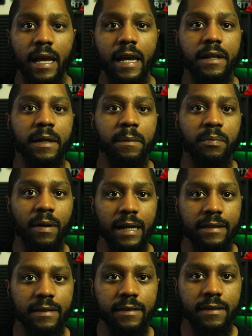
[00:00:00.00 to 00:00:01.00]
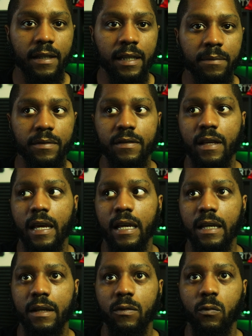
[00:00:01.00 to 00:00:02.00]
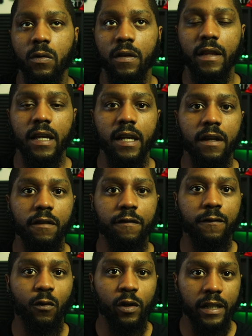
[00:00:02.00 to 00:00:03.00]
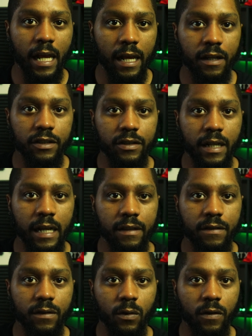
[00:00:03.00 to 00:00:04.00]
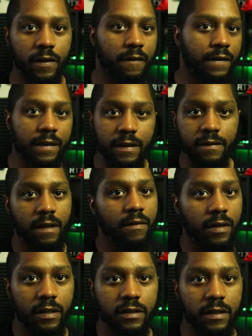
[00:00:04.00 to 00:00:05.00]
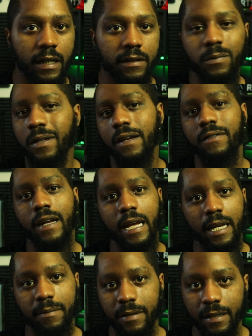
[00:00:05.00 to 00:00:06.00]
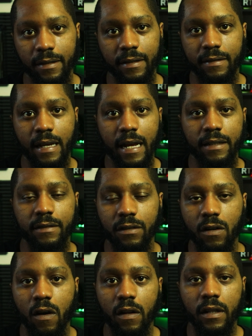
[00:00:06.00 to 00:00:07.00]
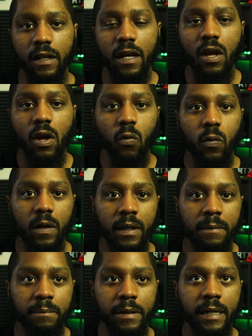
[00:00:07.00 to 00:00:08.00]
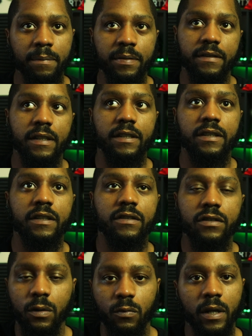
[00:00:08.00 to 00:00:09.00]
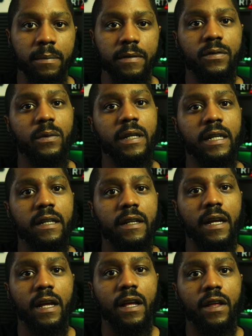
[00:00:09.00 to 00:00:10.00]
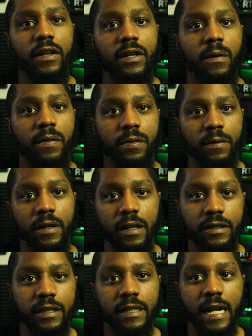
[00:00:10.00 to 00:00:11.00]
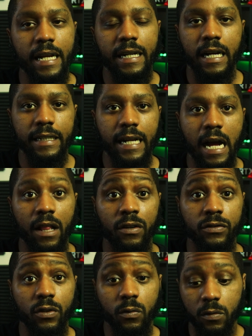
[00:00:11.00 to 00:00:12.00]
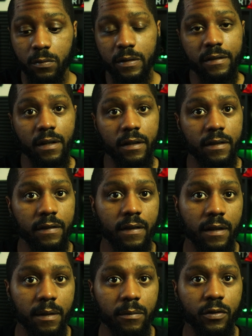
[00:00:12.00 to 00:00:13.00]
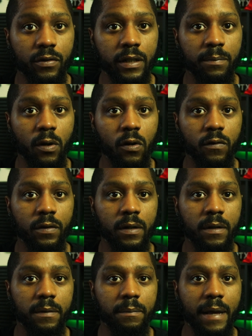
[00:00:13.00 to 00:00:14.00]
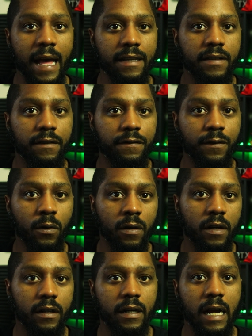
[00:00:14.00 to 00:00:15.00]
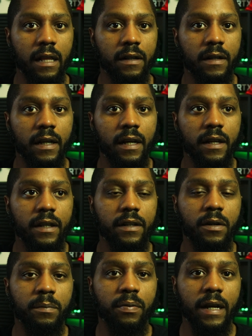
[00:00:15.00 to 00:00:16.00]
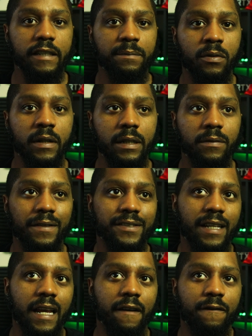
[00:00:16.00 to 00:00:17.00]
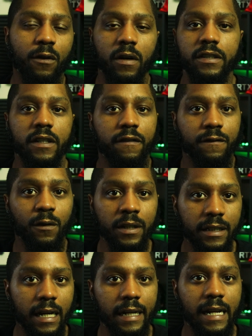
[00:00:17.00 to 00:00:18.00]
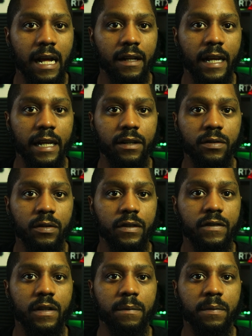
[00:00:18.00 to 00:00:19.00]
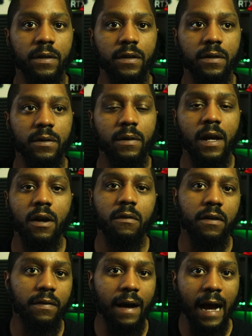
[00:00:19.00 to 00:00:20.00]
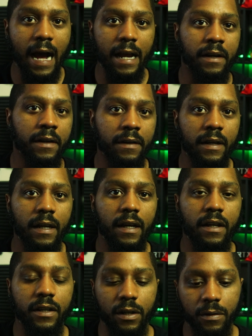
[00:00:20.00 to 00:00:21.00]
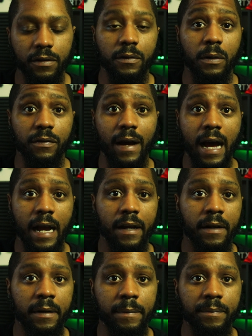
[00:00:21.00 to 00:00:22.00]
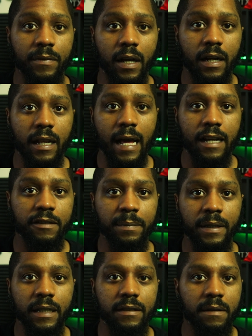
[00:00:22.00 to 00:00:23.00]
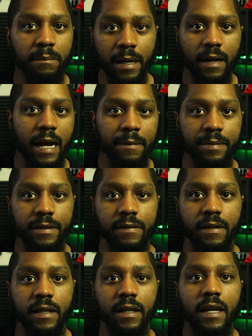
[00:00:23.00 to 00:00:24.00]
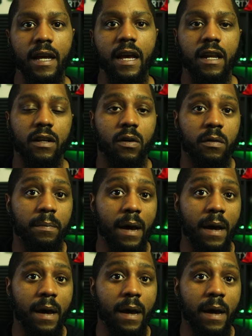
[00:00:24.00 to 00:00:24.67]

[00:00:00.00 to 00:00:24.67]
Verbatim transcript: And their pricing scheme, say, will the 4800X or the 5700X, whatever AMD decides to call it, will it be positioned somewhere between you know, $399 or will we start to see them creep over past the $400, you know, price point with say a $449 eight core CPU with higher, you know, with higher uh, clock speeds and better IPC and a lower